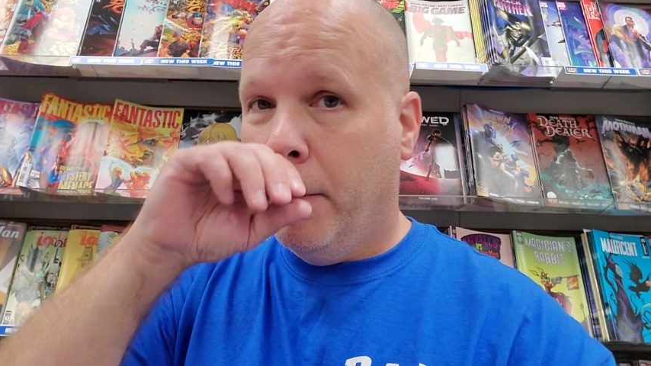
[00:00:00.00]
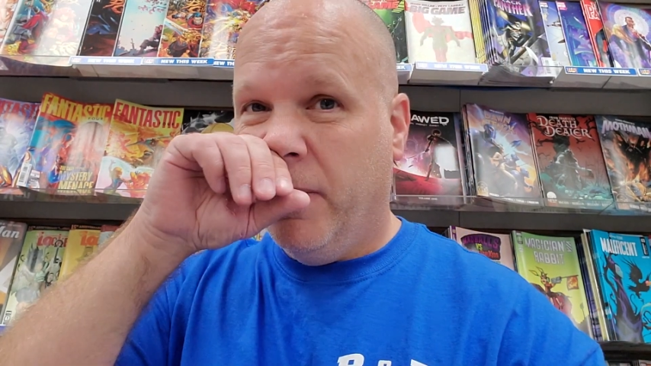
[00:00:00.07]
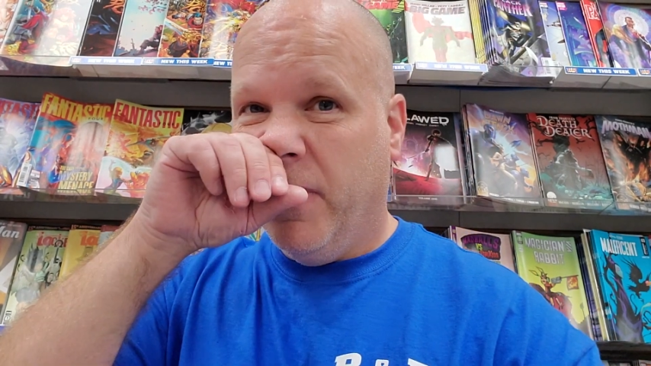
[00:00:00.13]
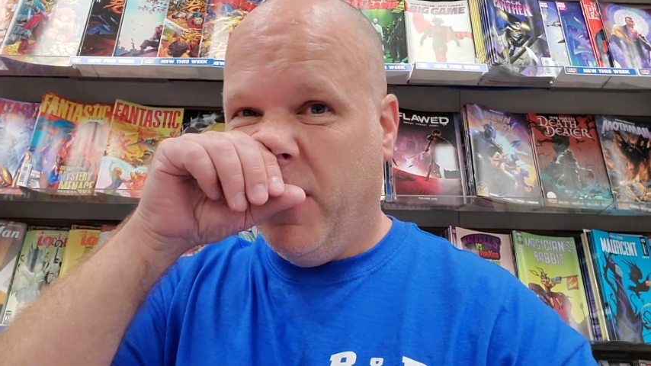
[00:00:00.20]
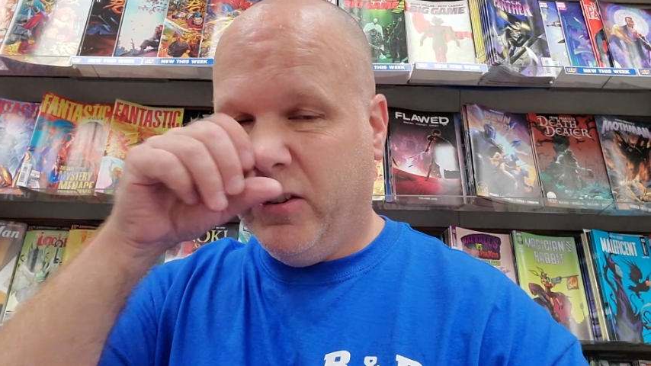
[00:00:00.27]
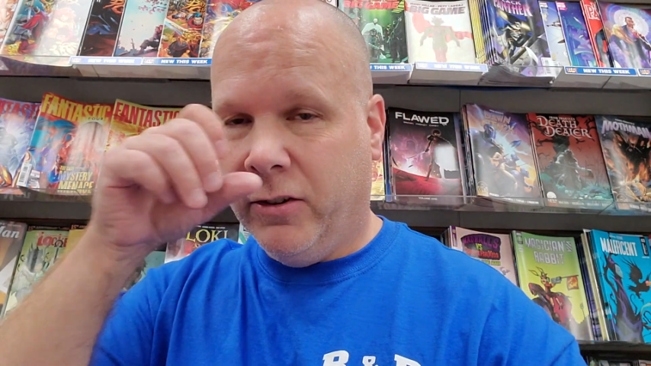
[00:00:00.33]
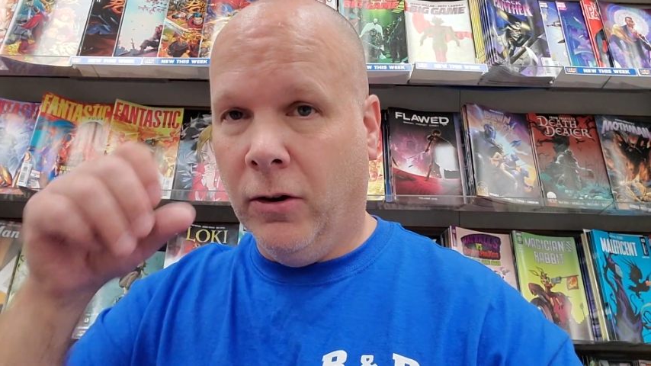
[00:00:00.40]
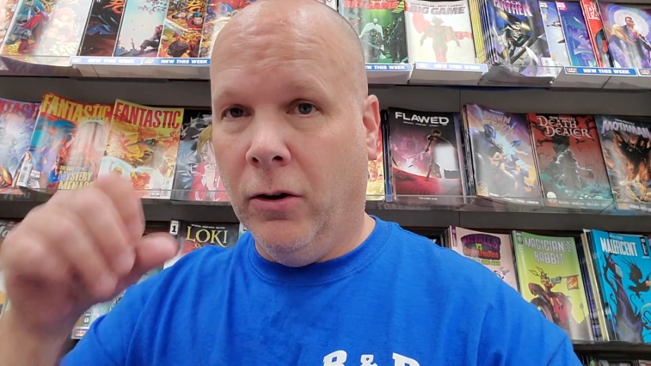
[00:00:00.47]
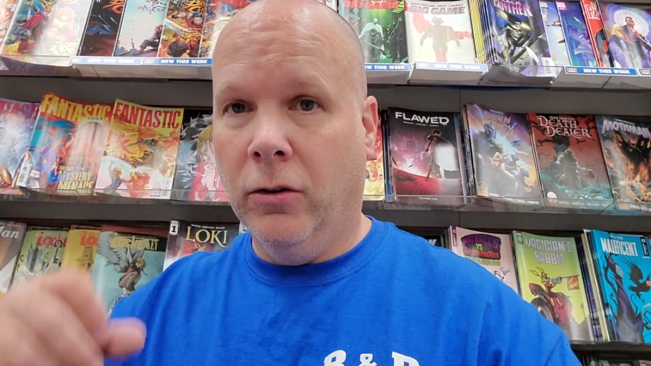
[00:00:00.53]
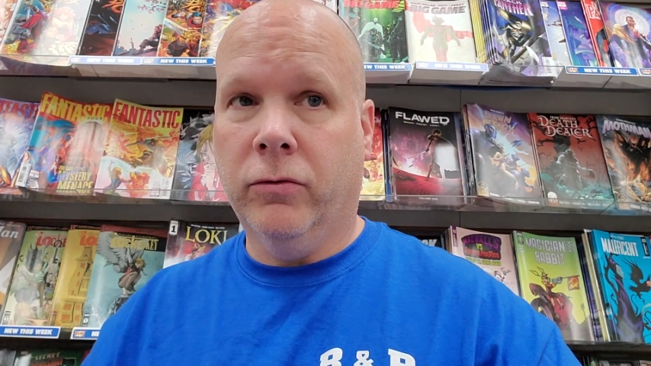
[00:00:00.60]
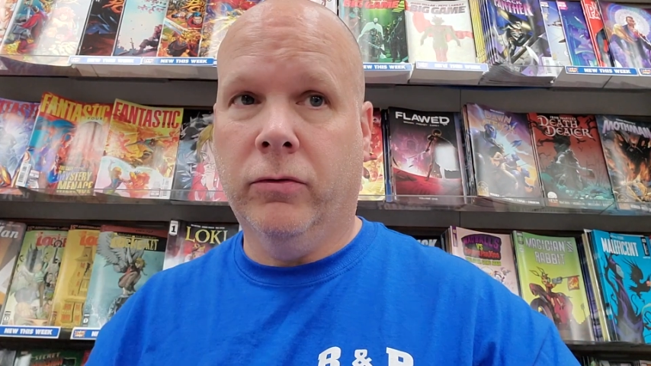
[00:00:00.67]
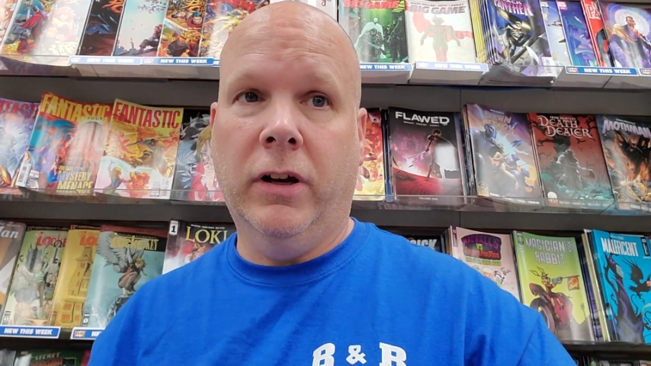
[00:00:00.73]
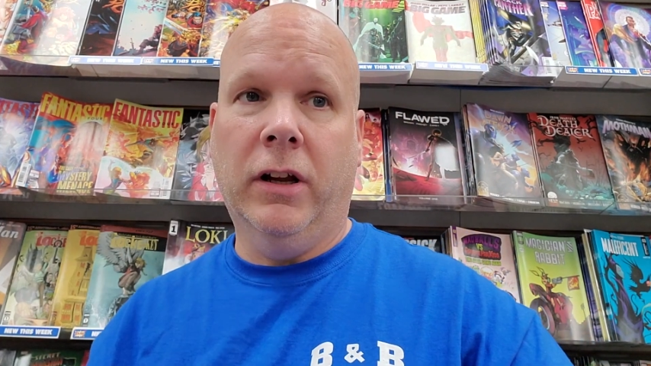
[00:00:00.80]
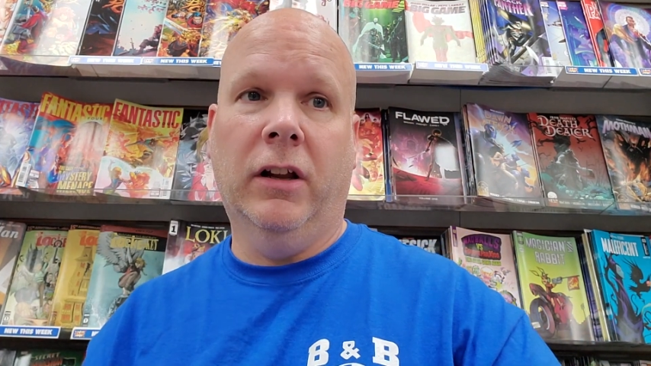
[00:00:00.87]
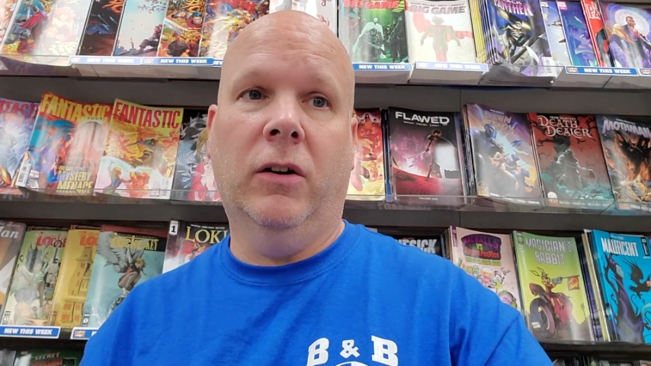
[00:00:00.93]
This sold
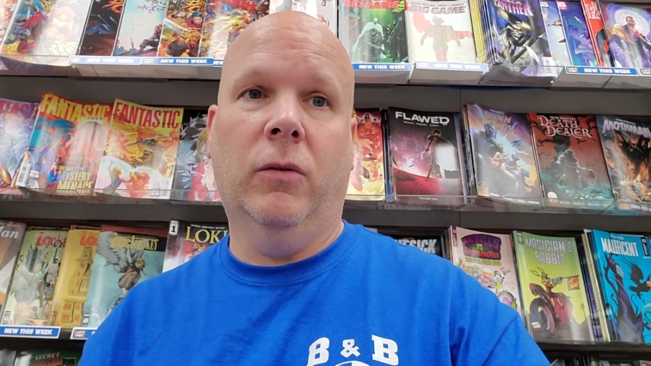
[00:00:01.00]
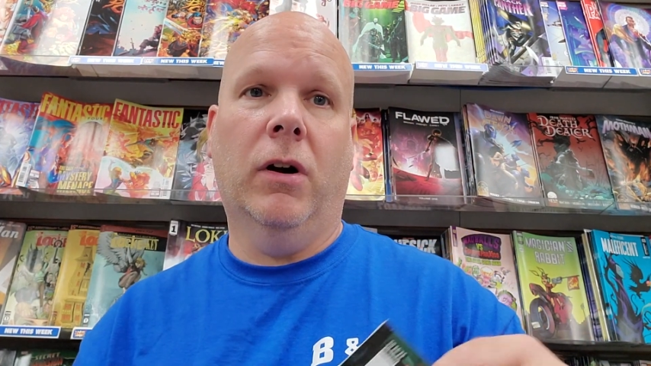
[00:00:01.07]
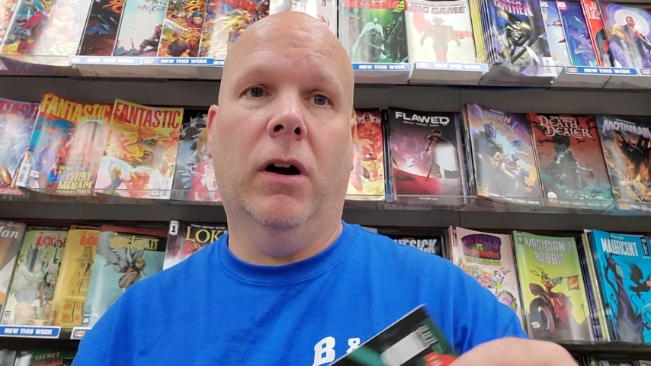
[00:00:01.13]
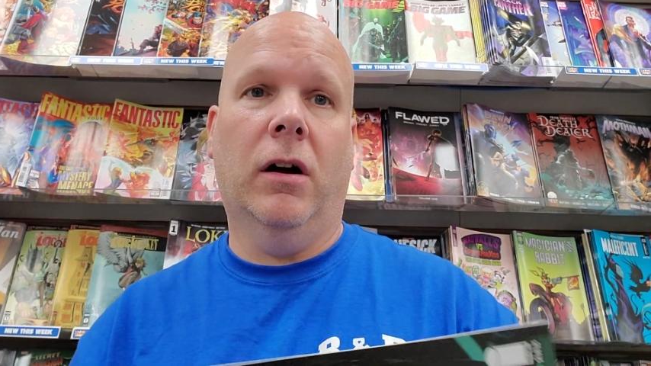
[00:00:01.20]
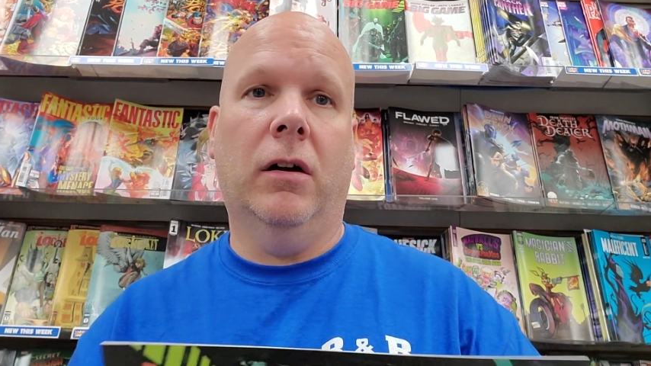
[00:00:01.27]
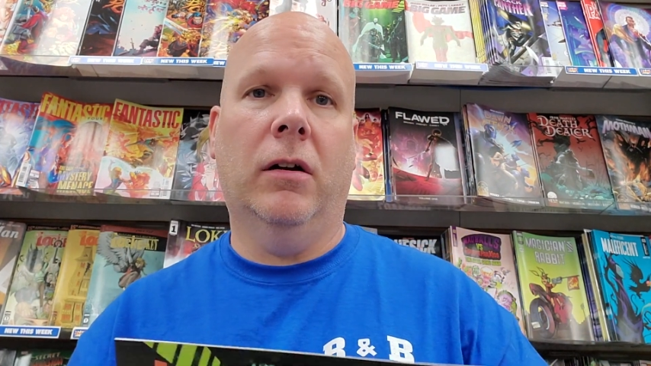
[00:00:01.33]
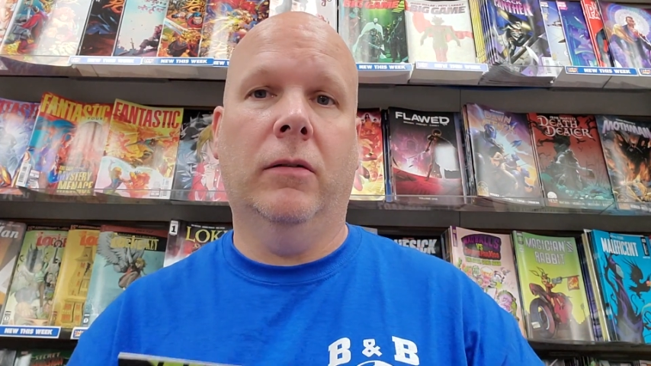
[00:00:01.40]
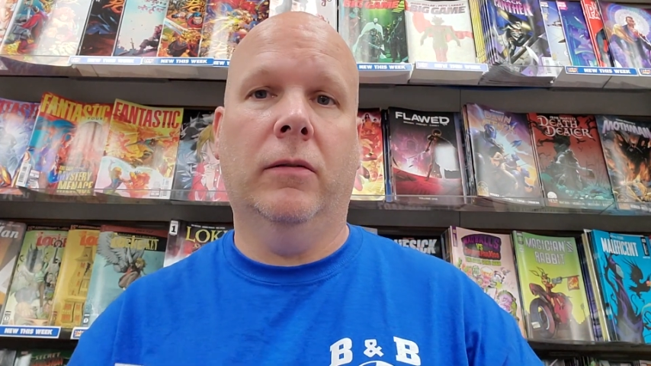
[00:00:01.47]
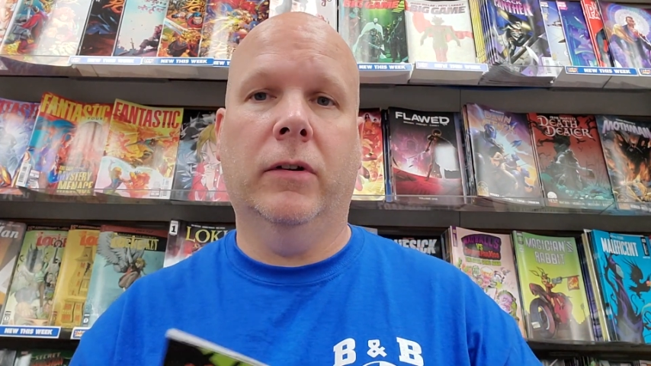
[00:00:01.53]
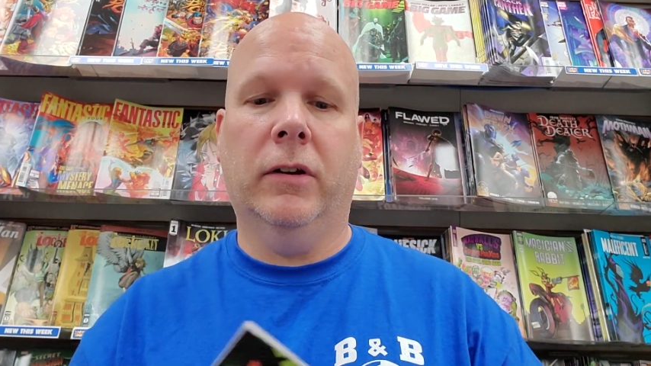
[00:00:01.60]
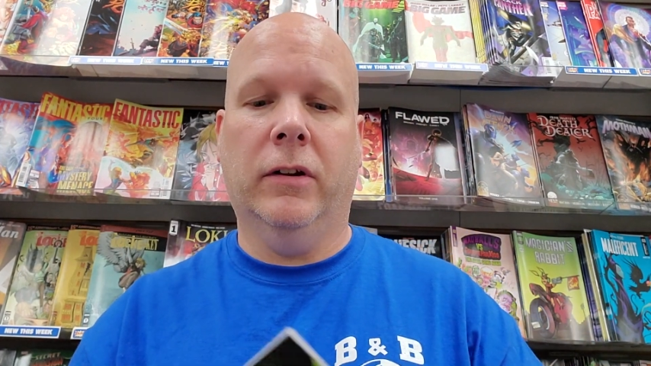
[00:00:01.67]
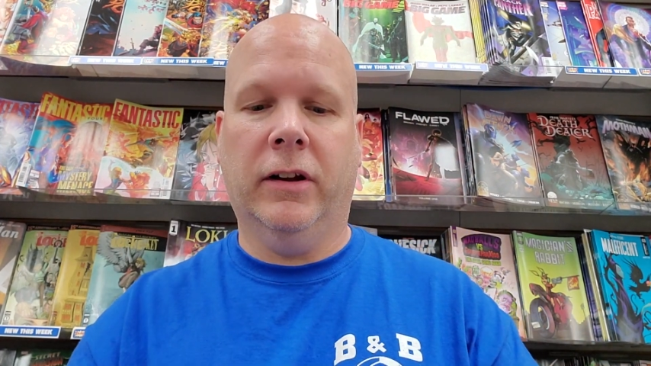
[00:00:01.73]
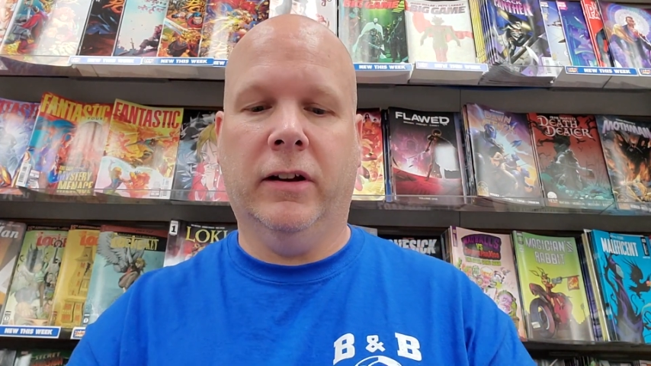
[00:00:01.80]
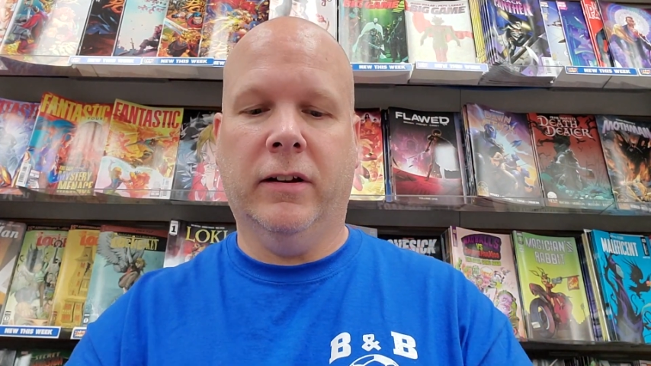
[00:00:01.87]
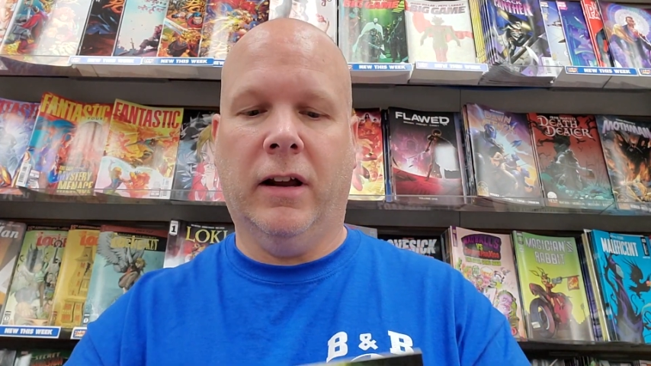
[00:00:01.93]
really well.
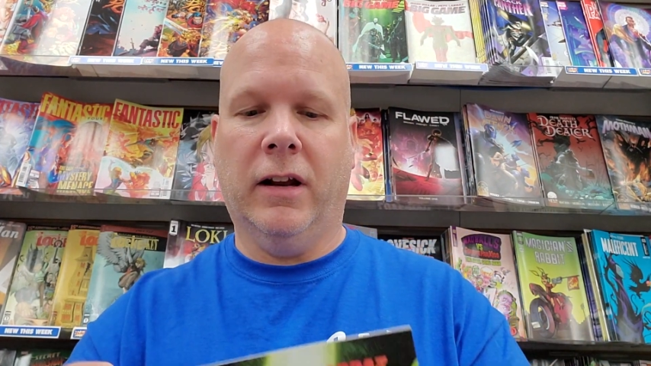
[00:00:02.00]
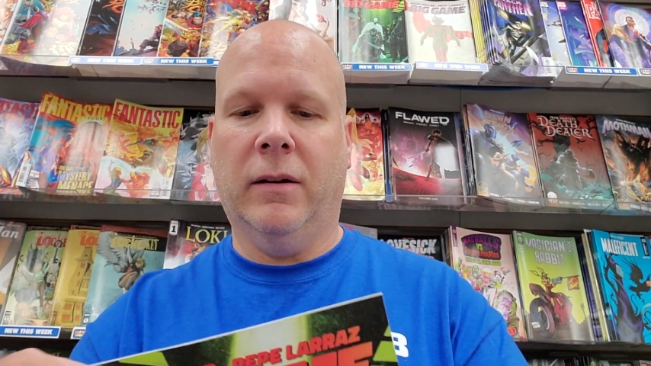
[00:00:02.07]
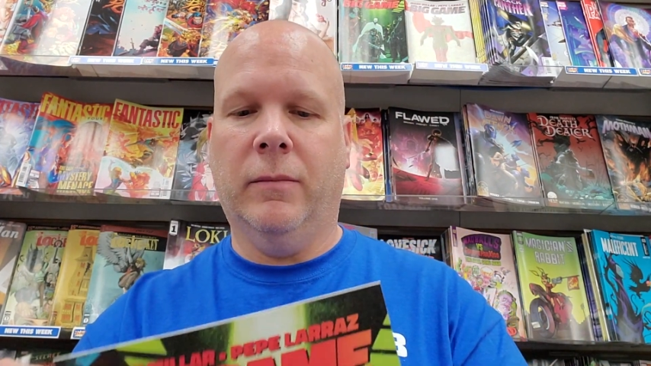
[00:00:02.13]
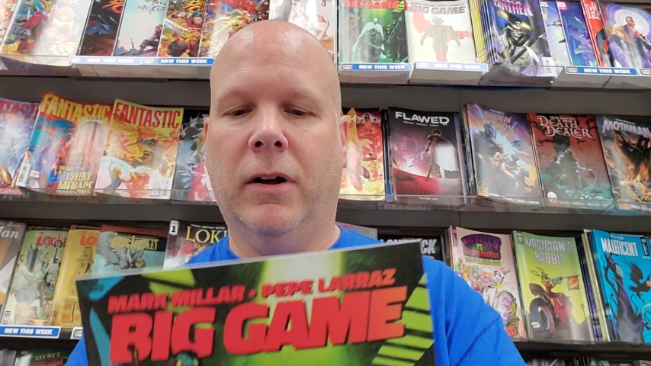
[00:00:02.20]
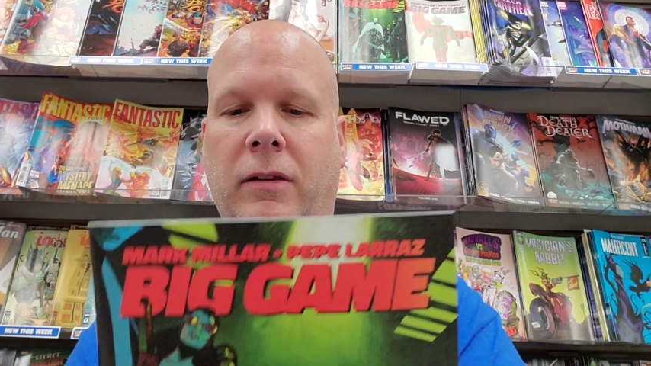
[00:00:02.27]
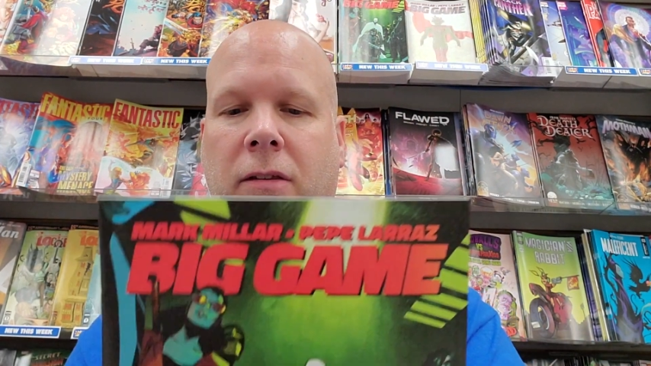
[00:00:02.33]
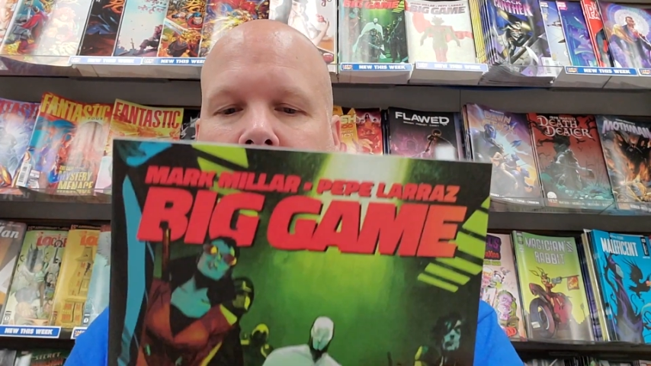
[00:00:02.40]
Really excited about